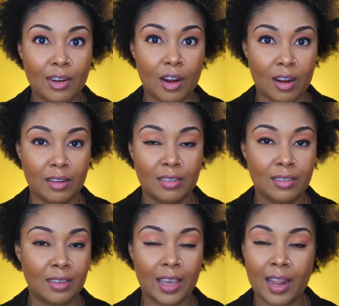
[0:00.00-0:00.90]
her,
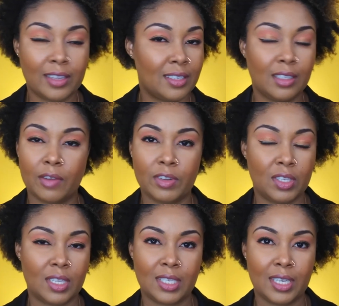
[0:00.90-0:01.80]
and I still love her
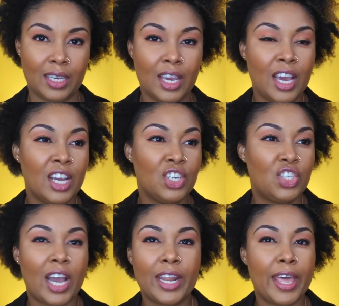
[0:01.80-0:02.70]
to this day.
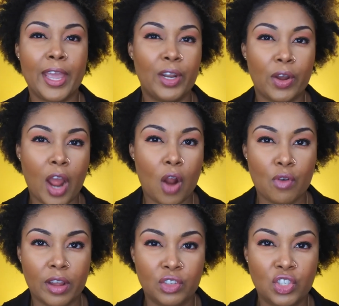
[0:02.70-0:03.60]
Sade ain't on our run.